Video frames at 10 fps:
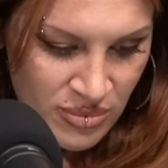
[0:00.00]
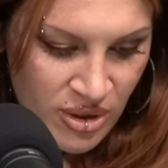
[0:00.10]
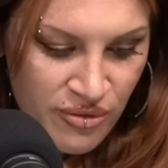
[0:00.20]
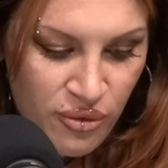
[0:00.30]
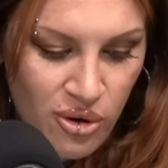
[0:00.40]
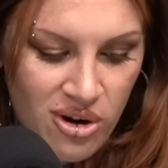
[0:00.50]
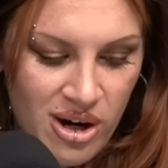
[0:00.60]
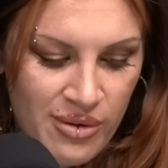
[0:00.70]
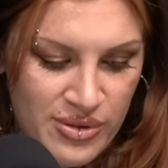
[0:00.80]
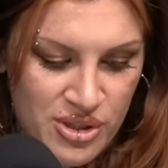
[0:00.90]
Four
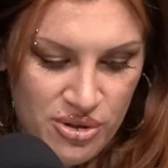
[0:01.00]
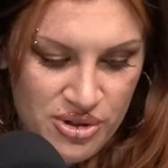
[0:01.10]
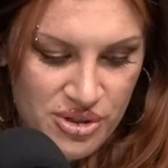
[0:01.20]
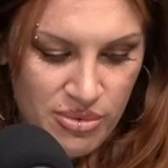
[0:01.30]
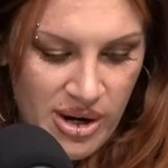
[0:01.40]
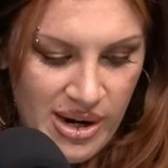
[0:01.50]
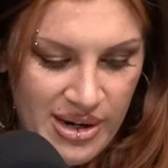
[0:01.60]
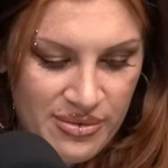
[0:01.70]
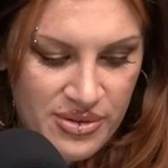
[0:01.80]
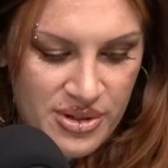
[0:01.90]
officers
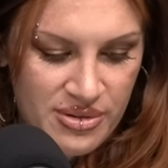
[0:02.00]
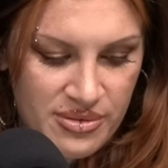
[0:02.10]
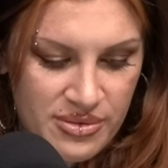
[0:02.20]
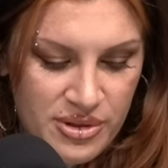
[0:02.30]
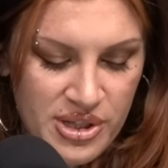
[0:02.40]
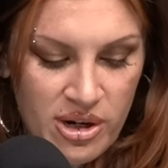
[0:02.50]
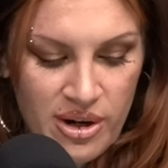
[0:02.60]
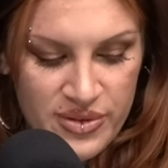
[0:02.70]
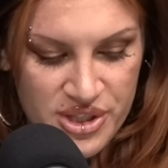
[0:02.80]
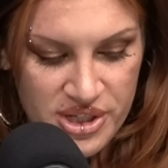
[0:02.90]
arrived. You said
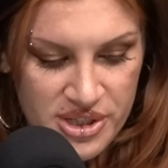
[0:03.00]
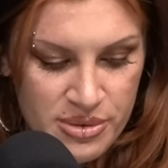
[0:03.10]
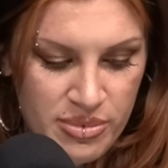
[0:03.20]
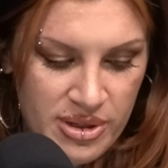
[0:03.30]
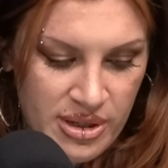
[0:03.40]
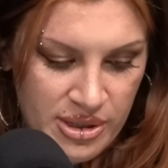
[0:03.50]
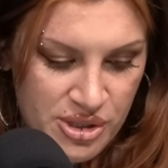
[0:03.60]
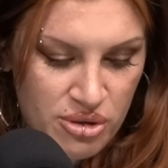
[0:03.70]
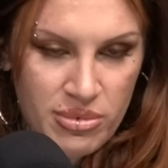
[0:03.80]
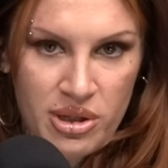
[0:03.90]
offices, but I
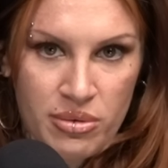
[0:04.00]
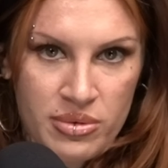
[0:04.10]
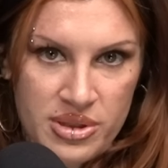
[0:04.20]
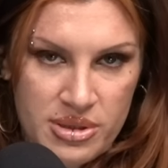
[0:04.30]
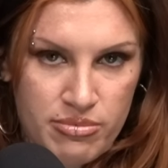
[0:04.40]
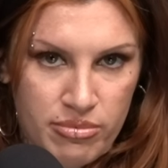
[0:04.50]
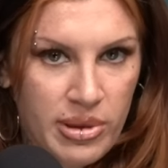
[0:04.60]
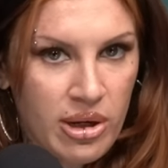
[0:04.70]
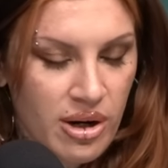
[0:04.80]
assume that you mean